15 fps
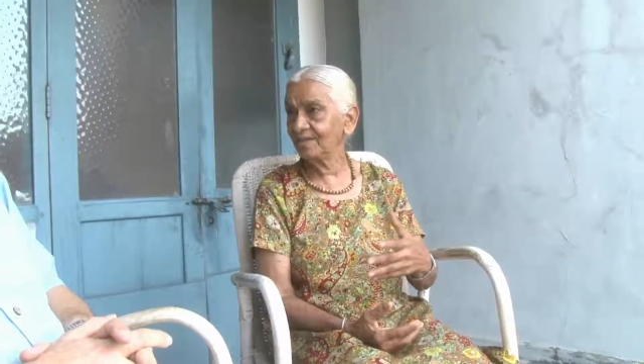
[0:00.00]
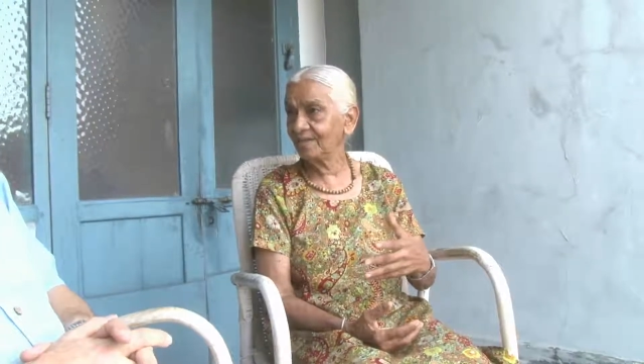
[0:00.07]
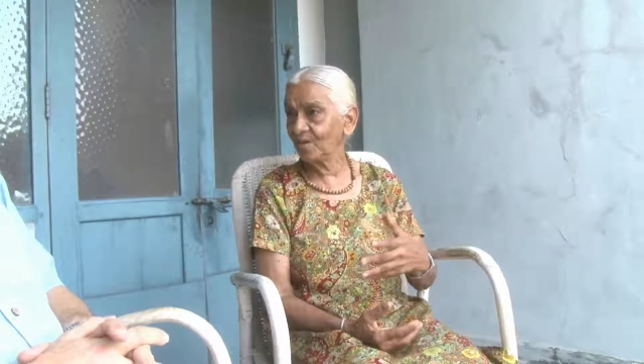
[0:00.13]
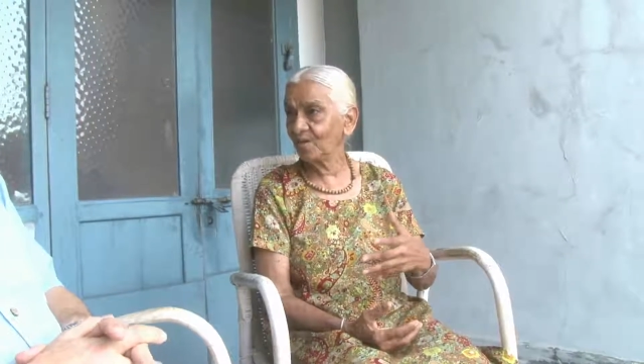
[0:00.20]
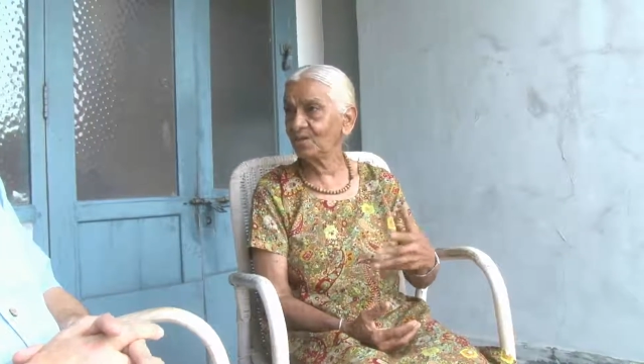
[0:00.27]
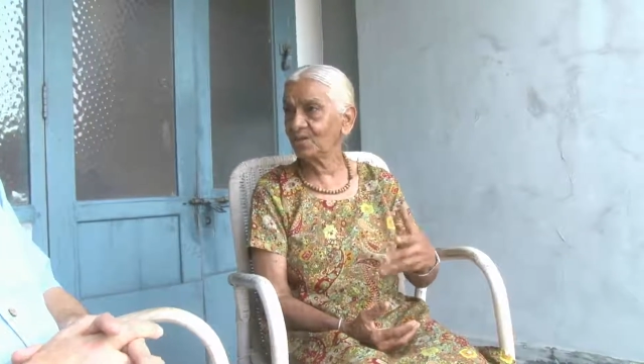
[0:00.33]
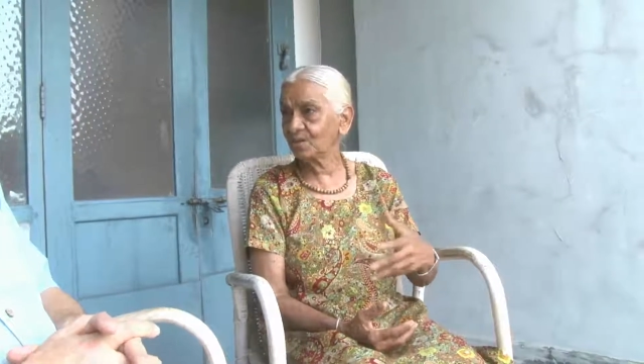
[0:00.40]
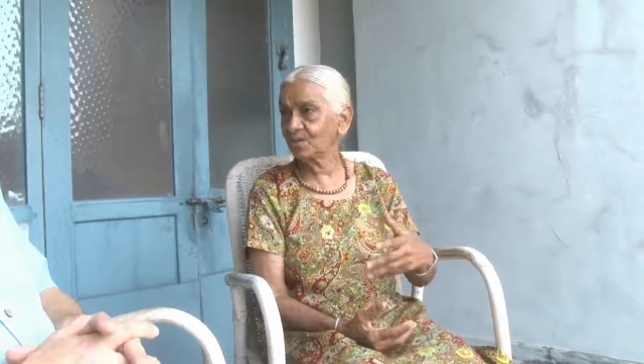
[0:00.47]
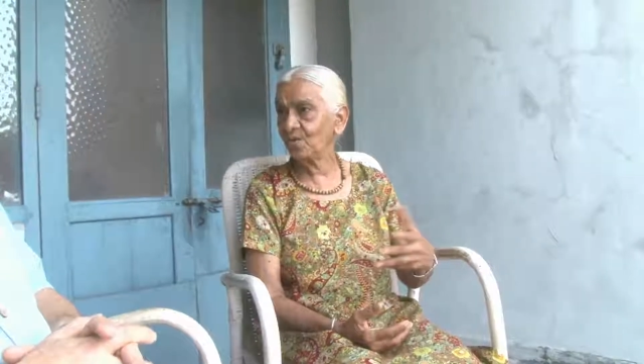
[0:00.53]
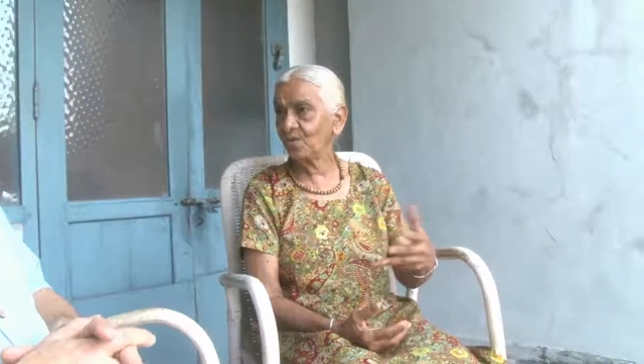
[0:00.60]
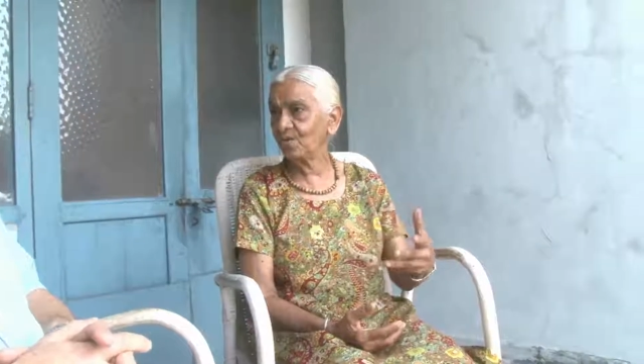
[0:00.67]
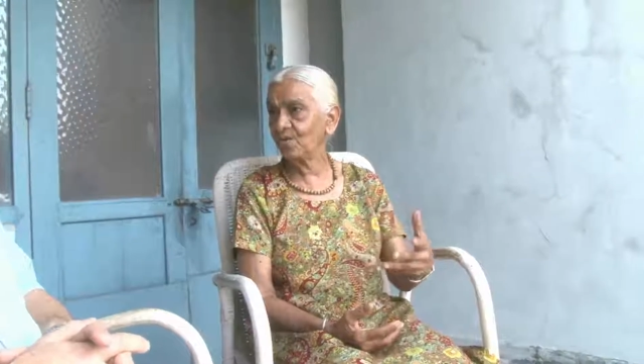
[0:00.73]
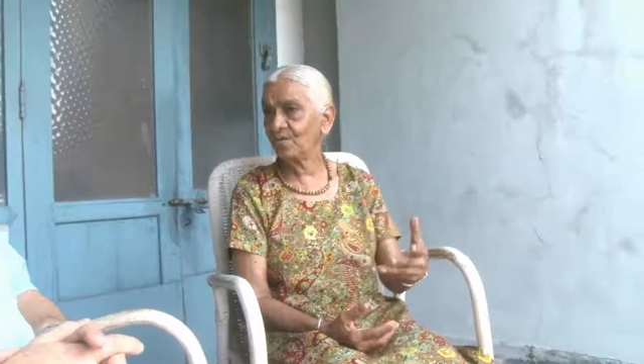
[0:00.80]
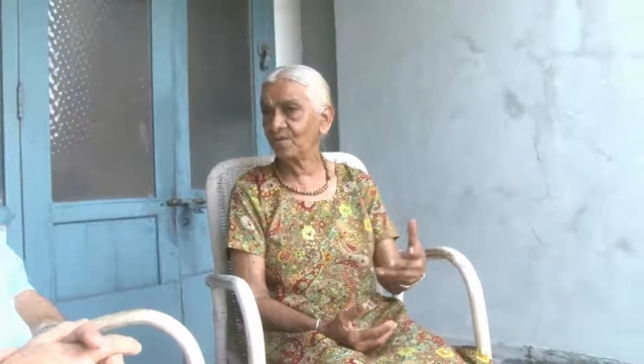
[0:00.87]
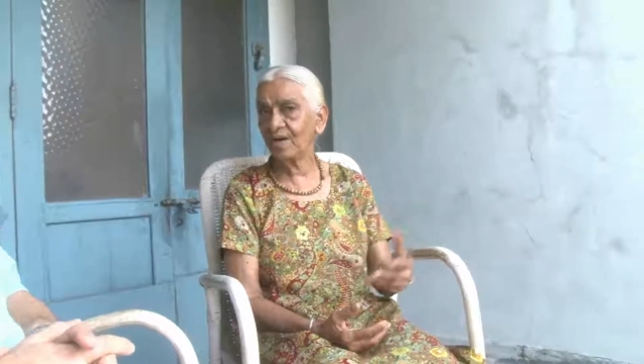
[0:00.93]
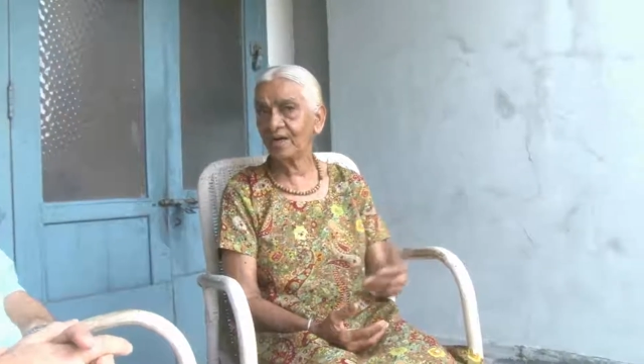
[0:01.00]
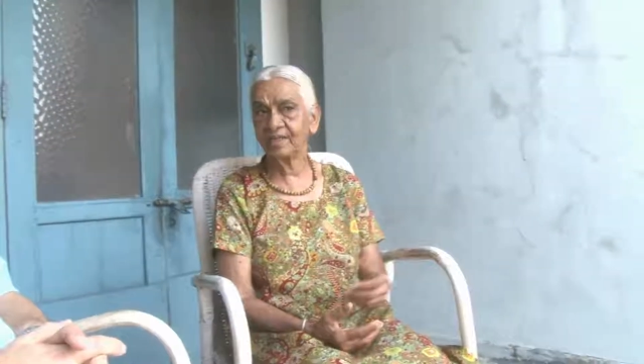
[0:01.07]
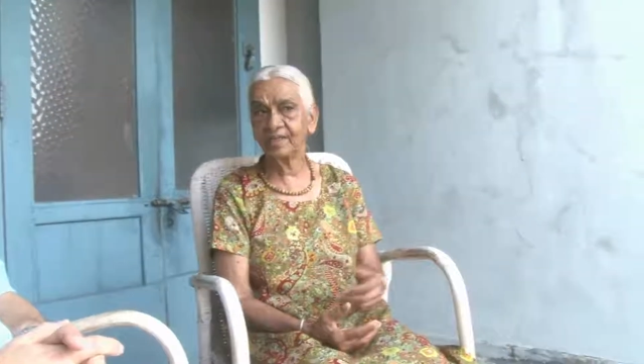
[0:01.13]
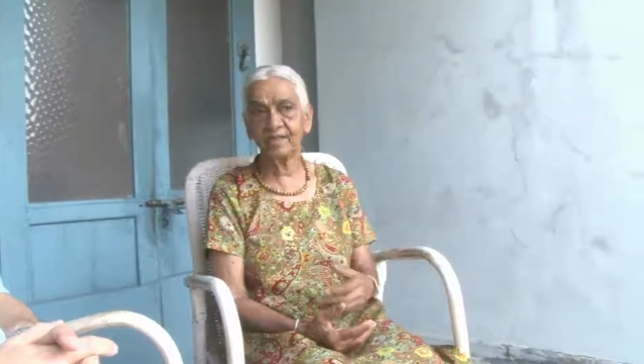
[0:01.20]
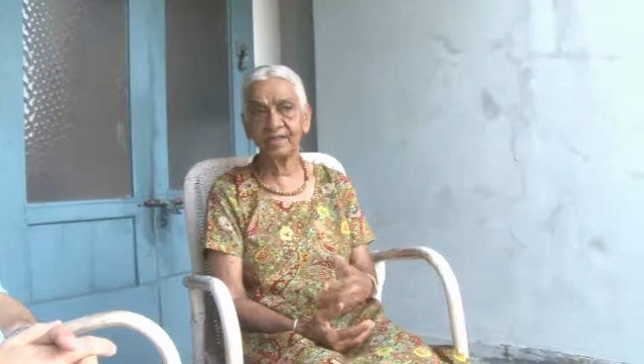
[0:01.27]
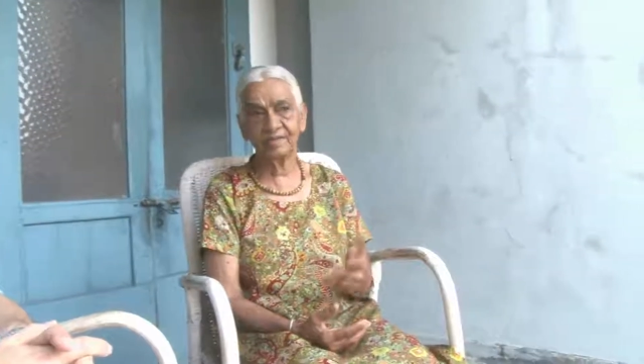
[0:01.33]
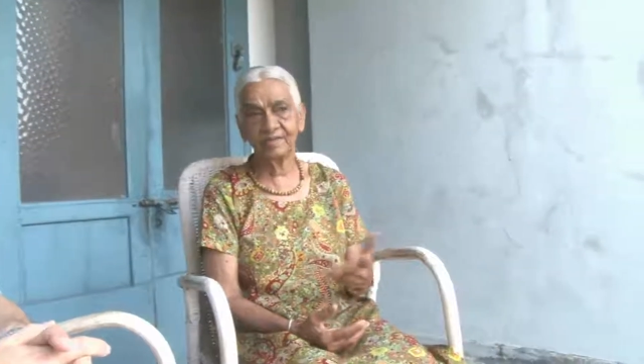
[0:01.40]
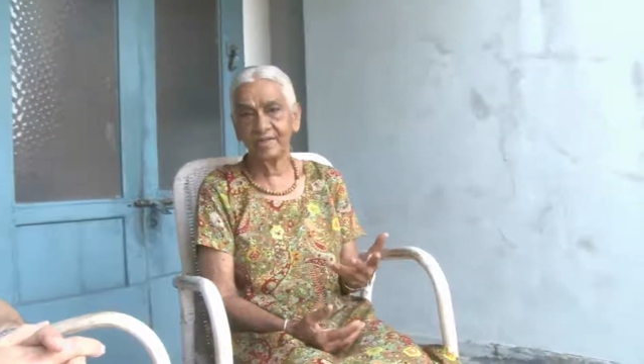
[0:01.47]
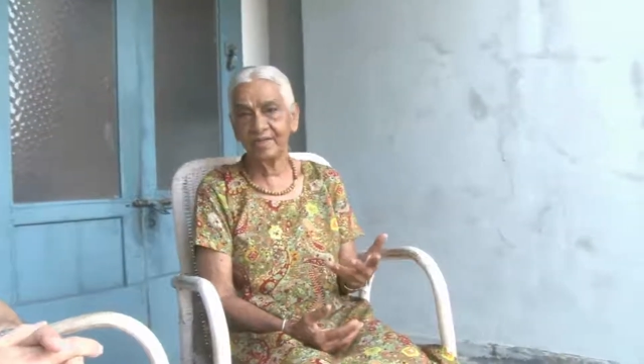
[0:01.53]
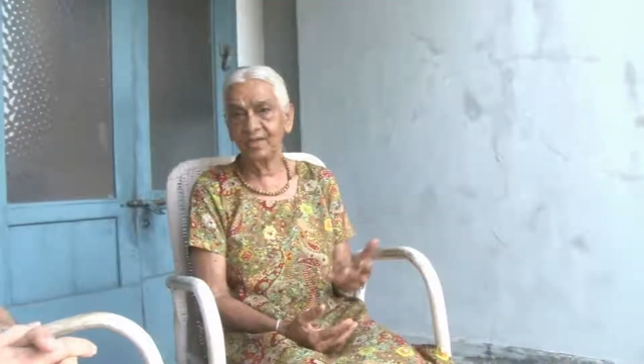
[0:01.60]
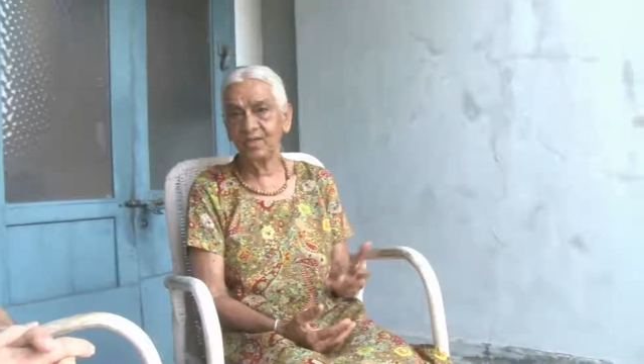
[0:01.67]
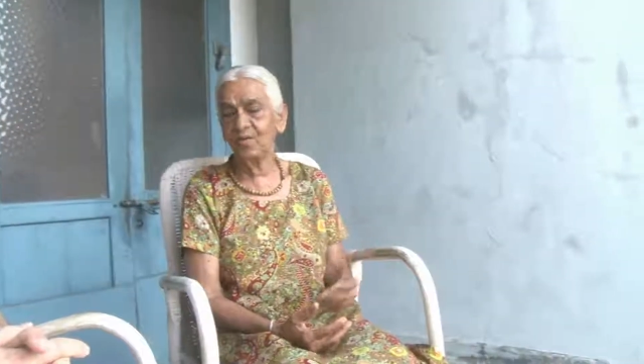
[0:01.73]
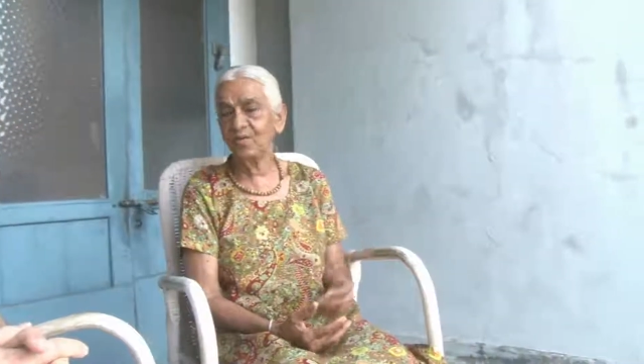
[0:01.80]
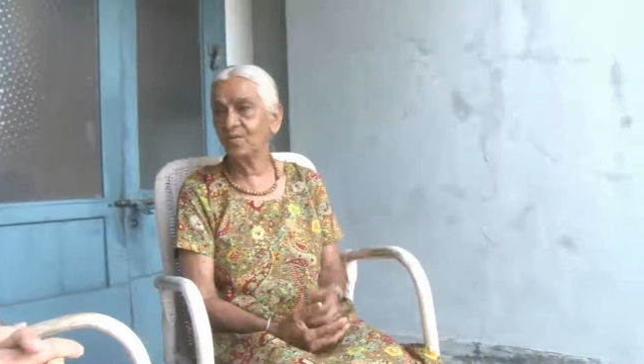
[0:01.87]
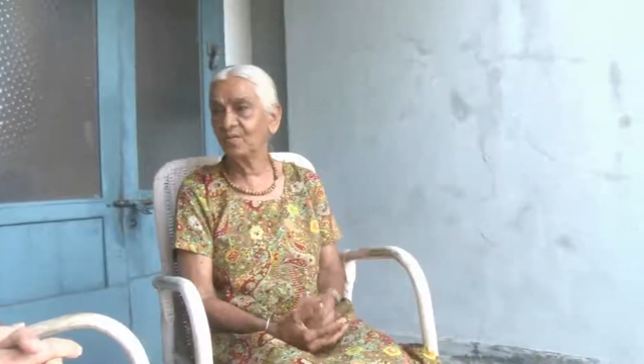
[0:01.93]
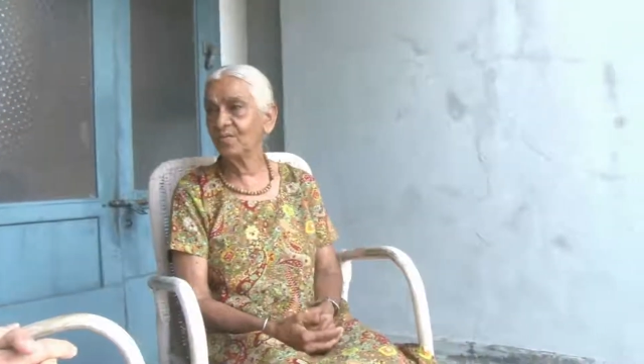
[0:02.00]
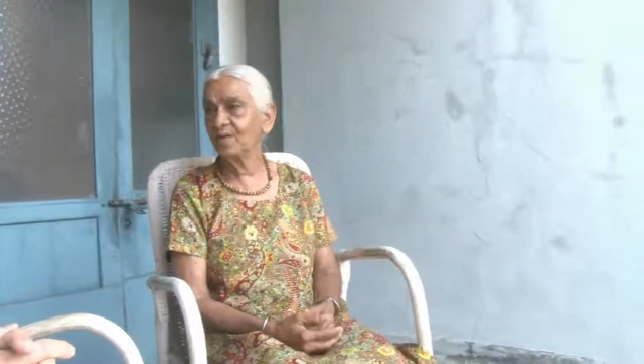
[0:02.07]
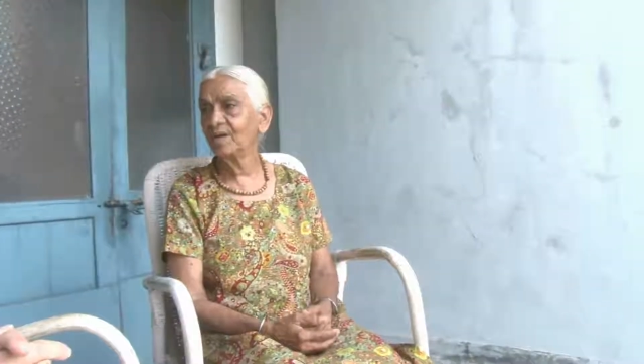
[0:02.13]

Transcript: also, I think, I don't know,